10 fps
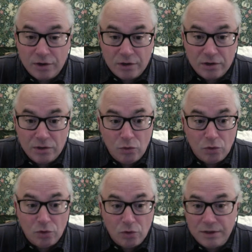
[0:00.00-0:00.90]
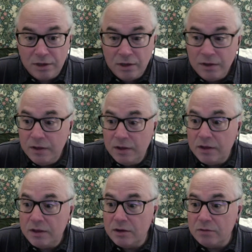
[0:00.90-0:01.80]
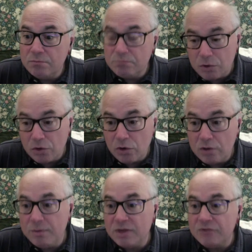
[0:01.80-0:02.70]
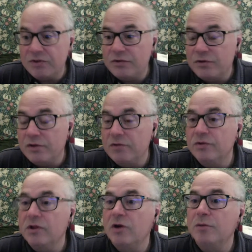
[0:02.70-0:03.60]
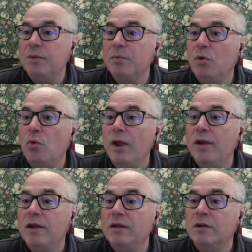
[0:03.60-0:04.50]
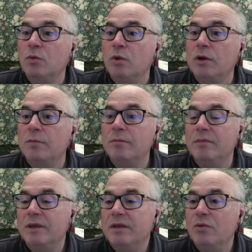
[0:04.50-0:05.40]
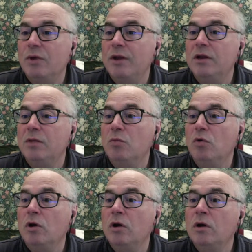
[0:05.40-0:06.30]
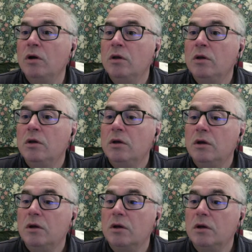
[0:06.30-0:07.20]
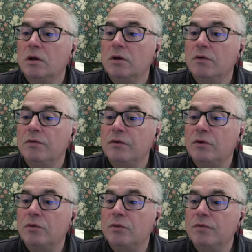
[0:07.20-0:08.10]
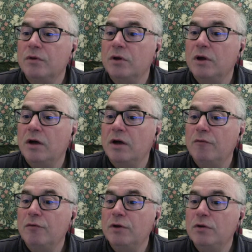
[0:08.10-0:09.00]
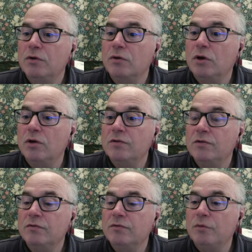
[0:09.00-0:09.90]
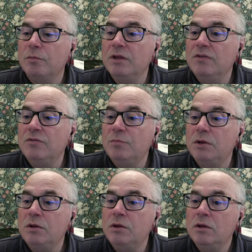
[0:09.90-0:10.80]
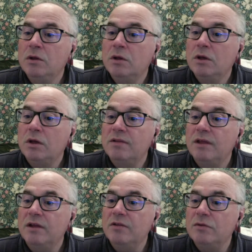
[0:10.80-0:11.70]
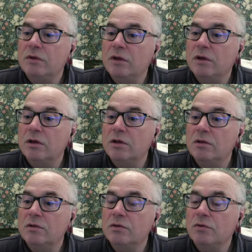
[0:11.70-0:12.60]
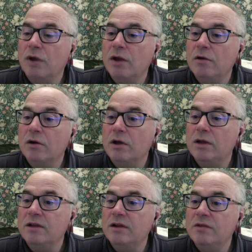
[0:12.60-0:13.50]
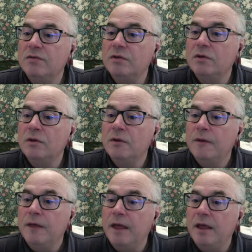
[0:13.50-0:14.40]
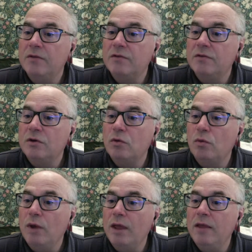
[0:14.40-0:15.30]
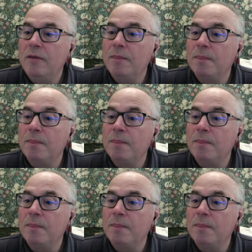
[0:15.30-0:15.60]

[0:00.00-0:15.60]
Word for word: a little early uh, earlier because I saw there was a lot of people waiting, didn't want to make you wait anymore. Uh, so we've got Alfredo Costa from Lisbon, Dennis uh, De Gregor. Hi, Dennis. And so Ray,